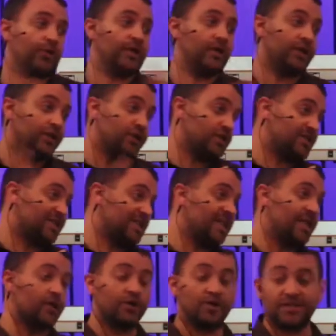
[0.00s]
religious
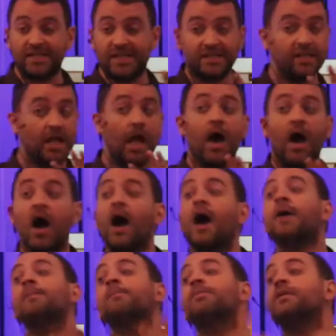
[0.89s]
leaders? He's
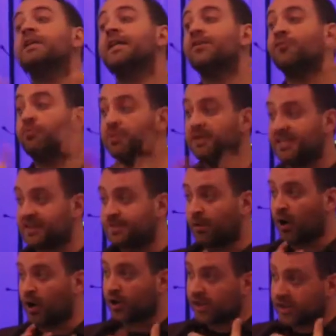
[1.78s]
unbelievably
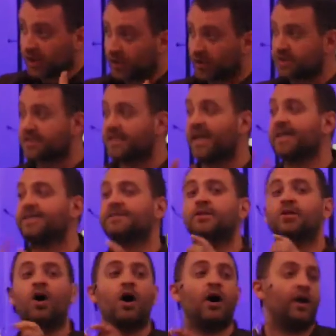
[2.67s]
smart. He understands
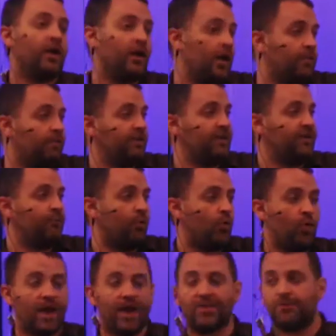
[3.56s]
the law in an
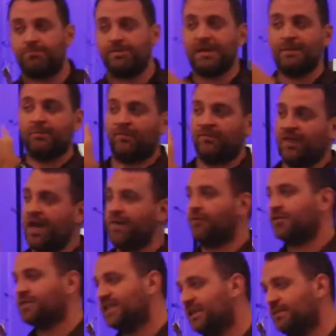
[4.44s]
unbelievable way that people have
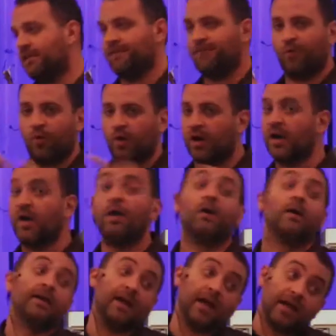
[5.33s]
never seen before.
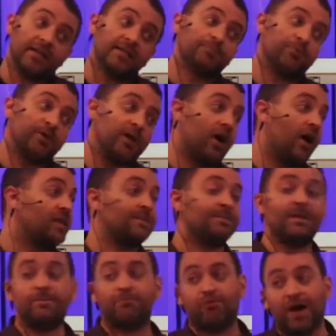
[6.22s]
Yeah, he's pretty
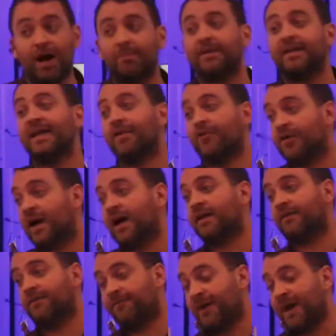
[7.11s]
awesome. He probably never got
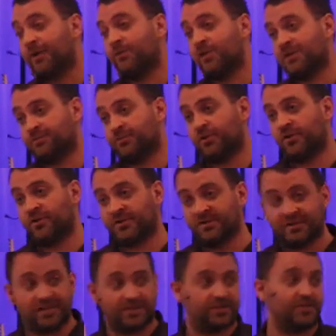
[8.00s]
in a fight with his brothers
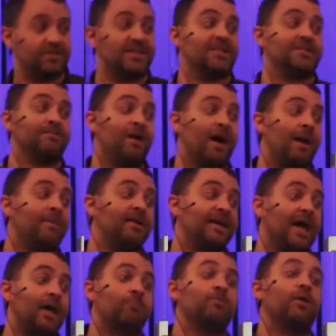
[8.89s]
and sisters, and his mom
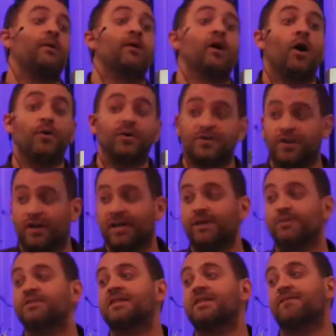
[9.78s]
and dad probably always thought
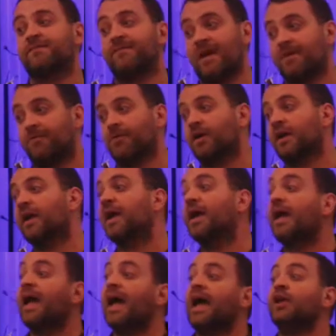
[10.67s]
he was the favorite.
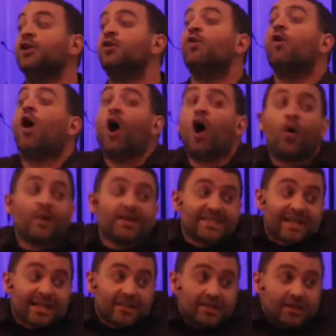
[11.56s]
And you always
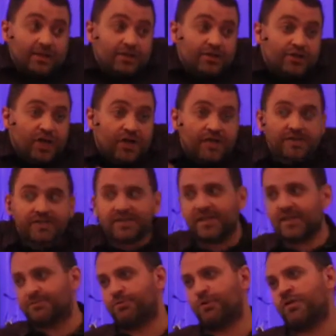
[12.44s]
had a little
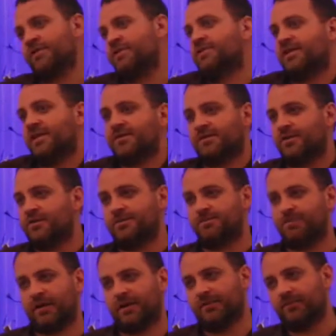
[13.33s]
jealousy as brothers and sisters,
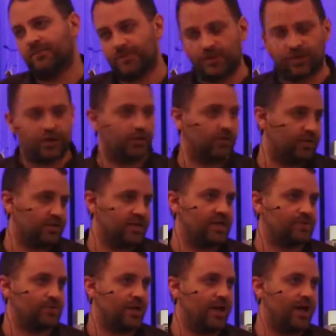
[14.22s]
but, you know, because
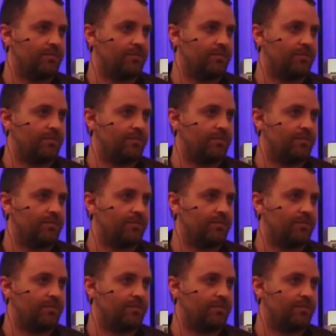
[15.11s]
that's what